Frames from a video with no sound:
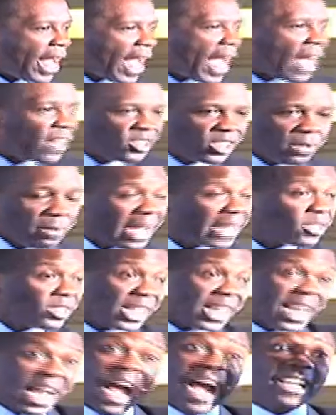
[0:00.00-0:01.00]
asked him.
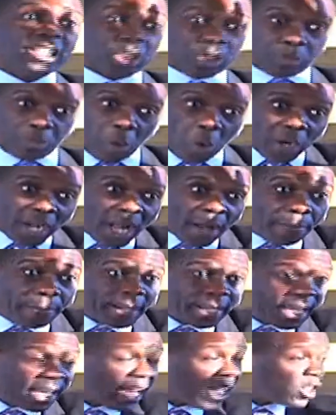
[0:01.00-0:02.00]
I spoke up
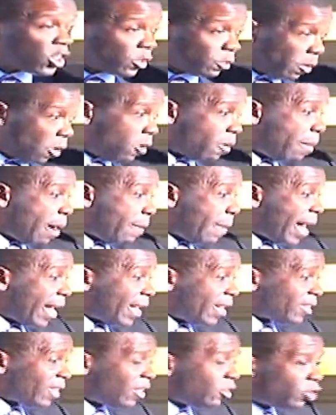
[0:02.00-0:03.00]
again. I spoke my mind.
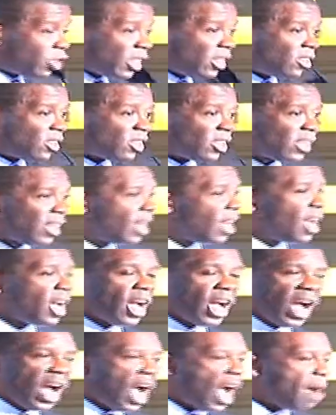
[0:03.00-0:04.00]
I said, "Jesus,
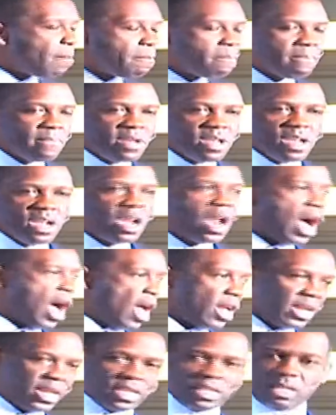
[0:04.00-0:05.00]
I'm
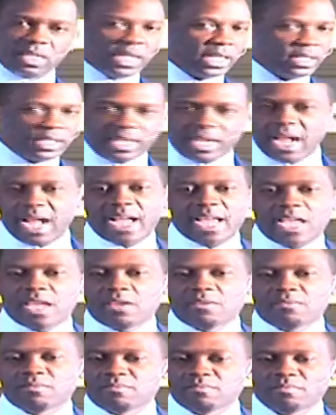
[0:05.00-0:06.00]
not going to deny
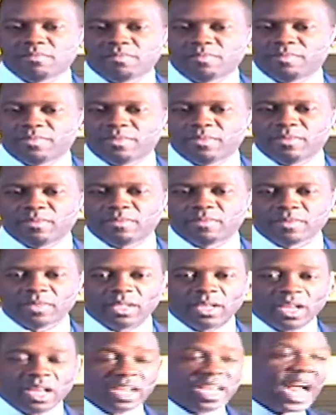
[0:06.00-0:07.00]
you.
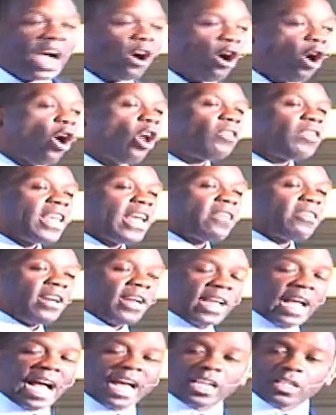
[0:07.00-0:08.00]
Now, all the other
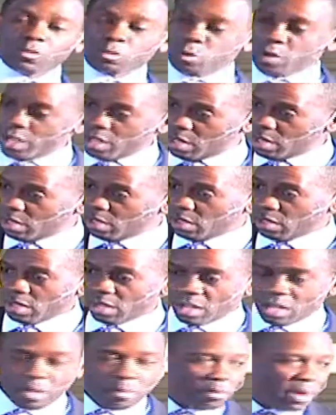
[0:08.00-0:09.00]
guys will,
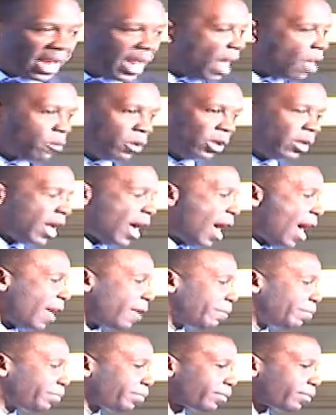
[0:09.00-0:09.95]
but I will not."